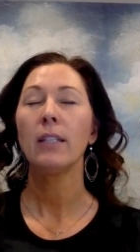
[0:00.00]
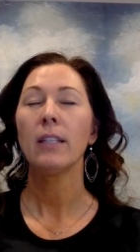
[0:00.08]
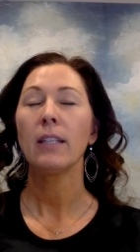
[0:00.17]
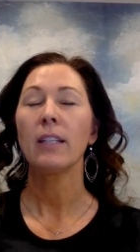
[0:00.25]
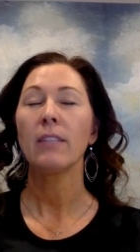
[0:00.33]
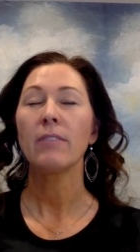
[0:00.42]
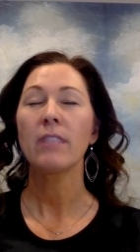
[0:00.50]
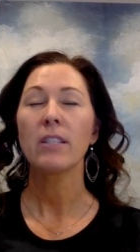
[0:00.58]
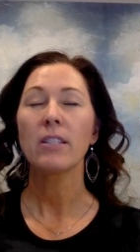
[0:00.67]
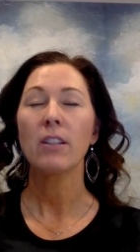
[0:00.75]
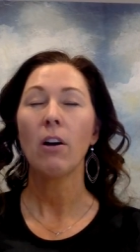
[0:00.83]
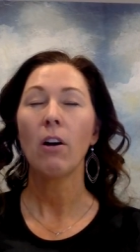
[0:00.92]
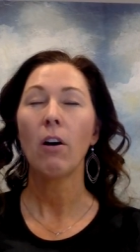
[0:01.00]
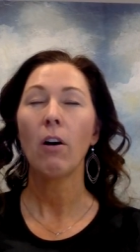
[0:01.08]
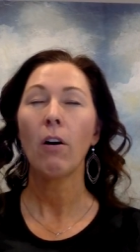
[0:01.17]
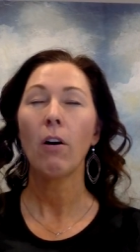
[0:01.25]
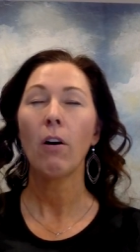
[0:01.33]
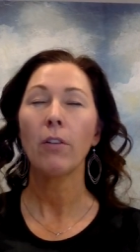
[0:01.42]
It gives us
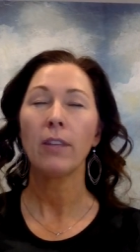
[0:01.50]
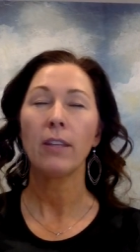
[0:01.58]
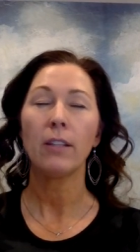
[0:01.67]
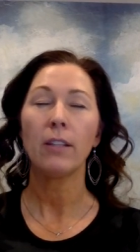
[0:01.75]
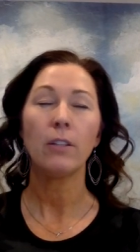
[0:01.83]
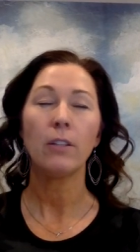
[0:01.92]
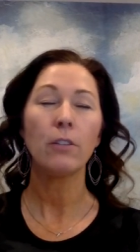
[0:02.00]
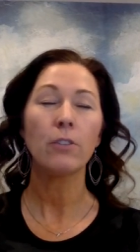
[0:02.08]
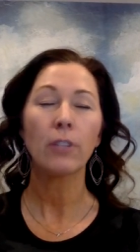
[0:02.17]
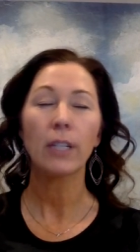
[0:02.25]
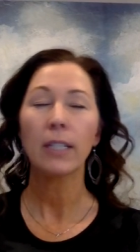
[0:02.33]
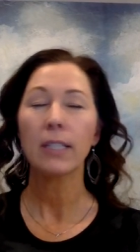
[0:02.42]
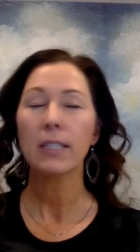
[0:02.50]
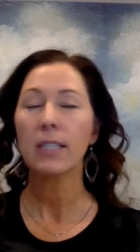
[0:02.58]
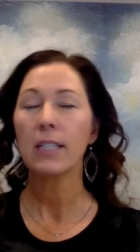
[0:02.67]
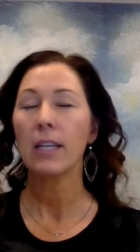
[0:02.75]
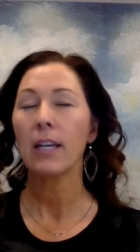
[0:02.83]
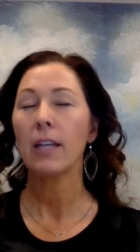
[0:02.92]
all the nutrients,
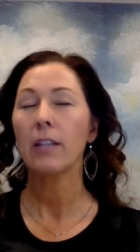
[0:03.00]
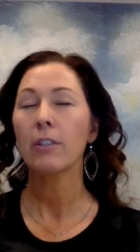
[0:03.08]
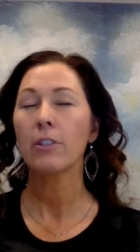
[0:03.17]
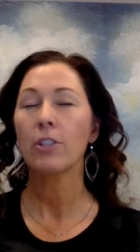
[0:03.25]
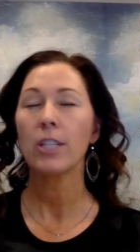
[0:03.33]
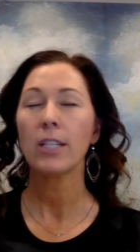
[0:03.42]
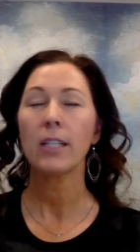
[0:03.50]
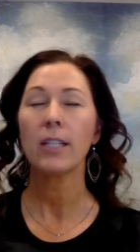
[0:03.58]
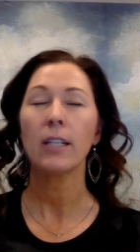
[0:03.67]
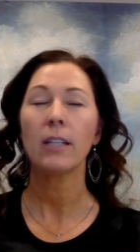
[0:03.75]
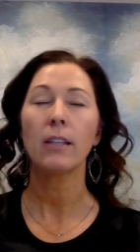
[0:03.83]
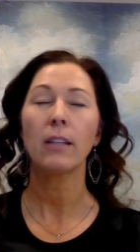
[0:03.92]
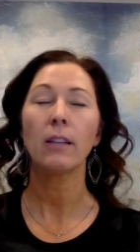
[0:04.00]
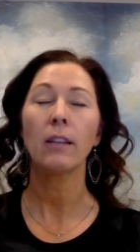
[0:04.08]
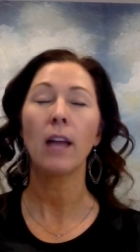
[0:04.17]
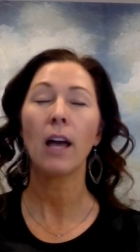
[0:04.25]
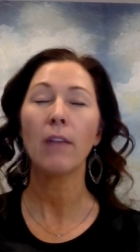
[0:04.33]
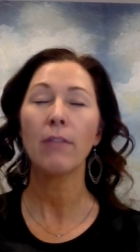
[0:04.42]
the energy, the
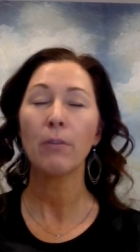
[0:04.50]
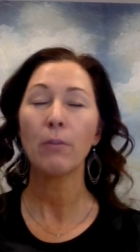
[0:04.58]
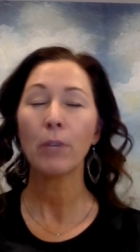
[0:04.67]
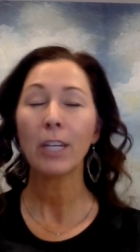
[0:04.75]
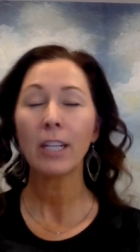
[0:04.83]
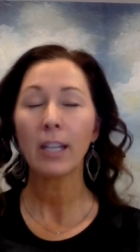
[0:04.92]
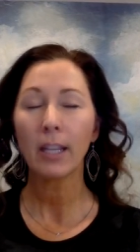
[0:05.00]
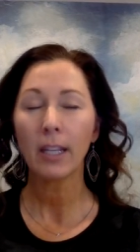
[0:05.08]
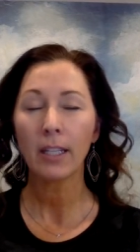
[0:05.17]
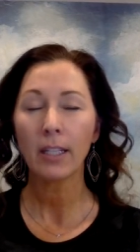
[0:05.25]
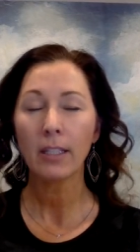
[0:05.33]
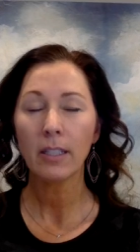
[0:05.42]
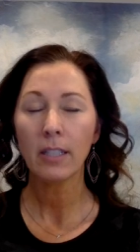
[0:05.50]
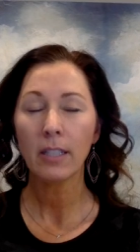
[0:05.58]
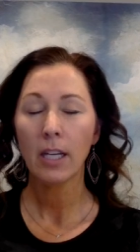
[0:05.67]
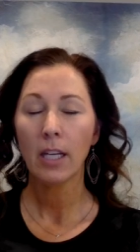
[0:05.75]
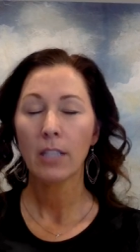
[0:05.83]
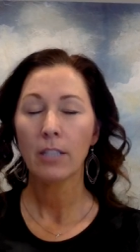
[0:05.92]
love that we need
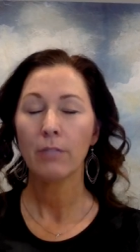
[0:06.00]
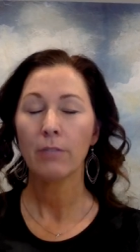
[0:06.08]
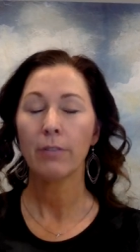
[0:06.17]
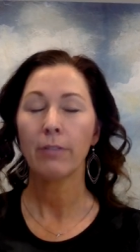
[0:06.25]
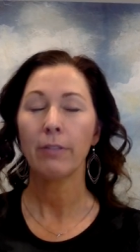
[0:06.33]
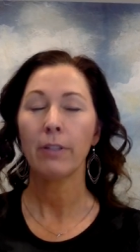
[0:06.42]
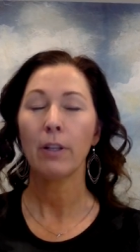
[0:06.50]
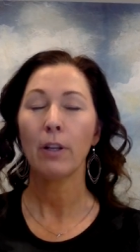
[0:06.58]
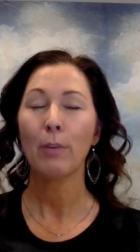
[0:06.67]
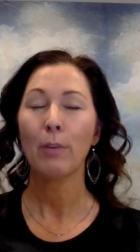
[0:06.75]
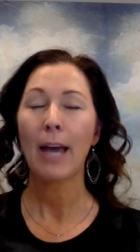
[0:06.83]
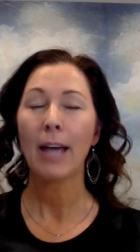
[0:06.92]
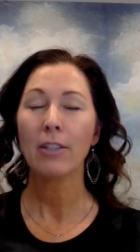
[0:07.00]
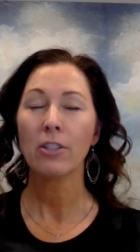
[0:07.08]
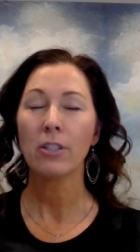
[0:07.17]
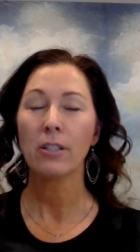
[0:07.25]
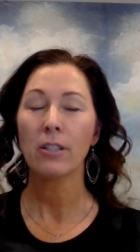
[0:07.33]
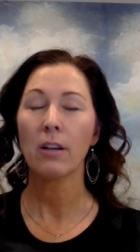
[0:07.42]
to fulfill our
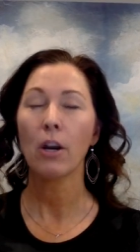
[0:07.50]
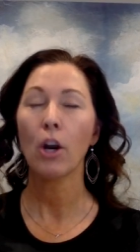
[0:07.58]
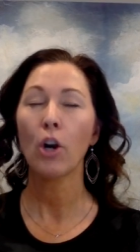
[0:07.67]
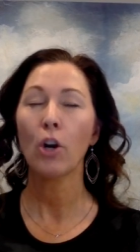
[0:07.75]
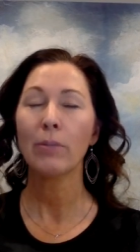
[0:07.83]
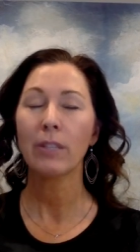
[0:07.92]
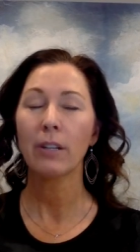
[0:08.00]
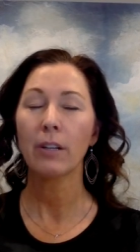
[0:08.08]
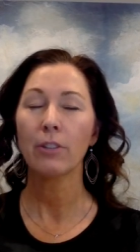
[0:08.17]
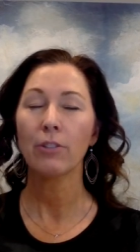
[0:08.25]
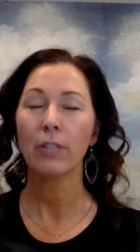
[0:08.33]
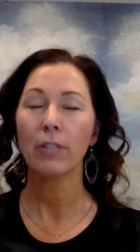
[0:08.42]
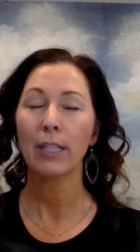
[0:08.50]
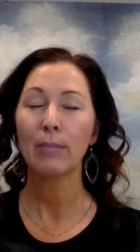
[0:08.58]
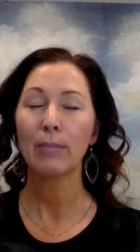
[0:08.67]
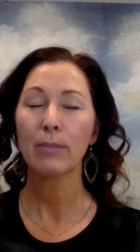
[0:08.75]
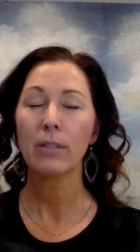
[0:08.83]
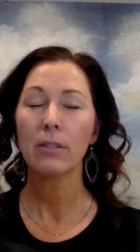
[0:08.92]
passions and our hopes and our
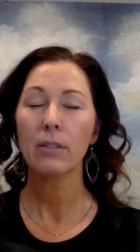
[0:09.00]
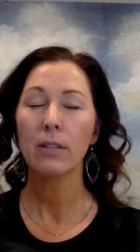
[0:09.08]
dreams.